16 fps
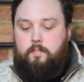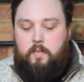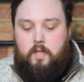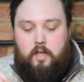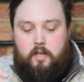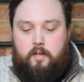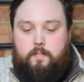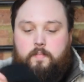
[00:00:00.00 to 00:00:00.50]

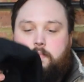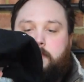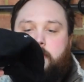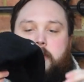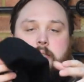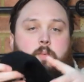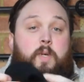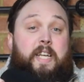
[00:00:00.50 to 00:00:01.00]
Yeah,
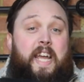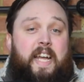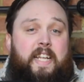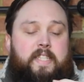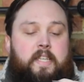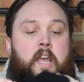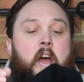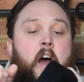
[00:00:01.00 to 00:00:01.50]
there's one
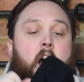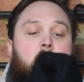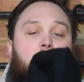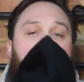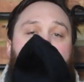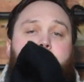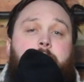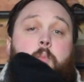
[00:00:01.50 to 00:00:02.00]
hat.
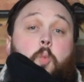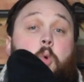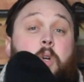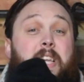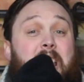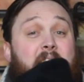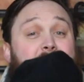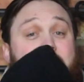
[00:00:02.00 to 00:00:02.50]

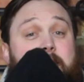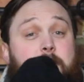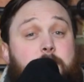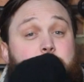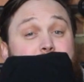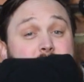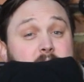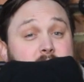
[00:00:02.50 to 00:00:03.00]
Woolly hats,
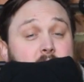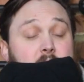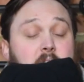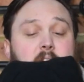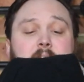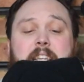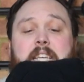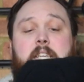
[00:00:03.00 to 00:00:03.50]

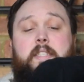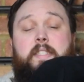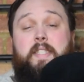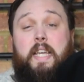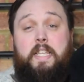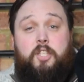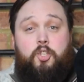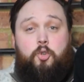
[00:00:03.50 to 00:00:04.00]
definitely
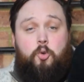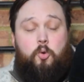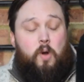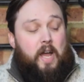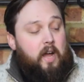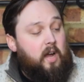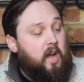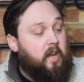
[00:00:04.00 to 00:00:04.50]
essential,
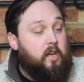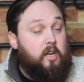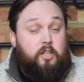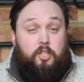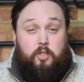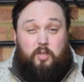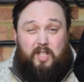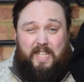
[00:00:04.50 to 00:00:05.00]
and I
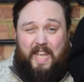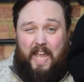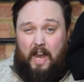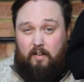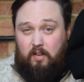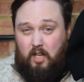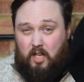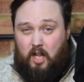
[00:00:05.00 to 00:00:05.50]
usually
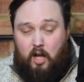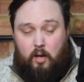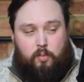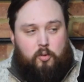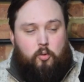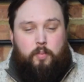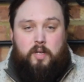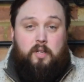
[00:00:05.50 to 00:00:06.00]
carry a
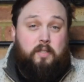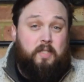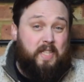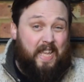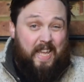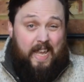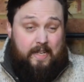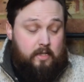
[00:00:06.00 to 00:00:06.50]
couple because
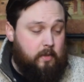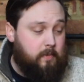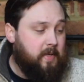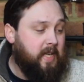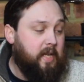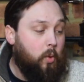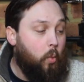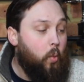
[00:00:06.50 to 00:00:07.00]
they end up
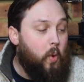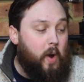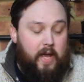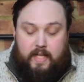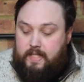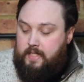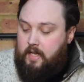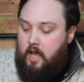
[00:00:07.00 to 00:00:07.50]
getting
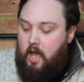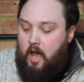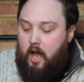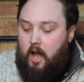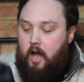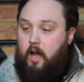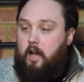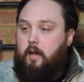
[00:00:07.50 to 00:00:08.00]
wet.
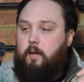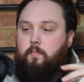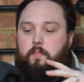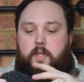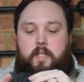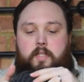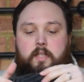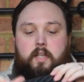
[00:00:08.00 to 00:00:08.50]

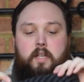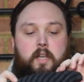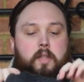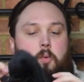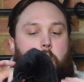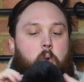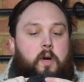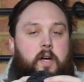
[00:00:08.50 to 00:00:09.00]
There's
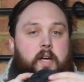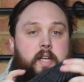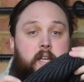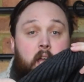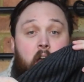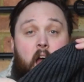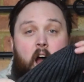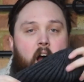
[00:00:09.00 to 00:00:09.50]
another one.
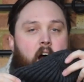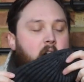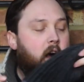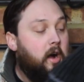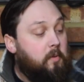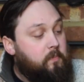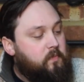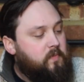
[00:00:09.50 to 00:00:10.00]

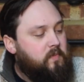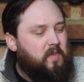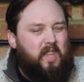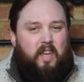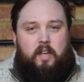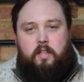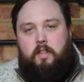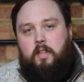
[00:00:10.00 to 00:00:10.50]

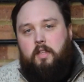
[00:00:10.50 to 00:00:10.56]
Yeah,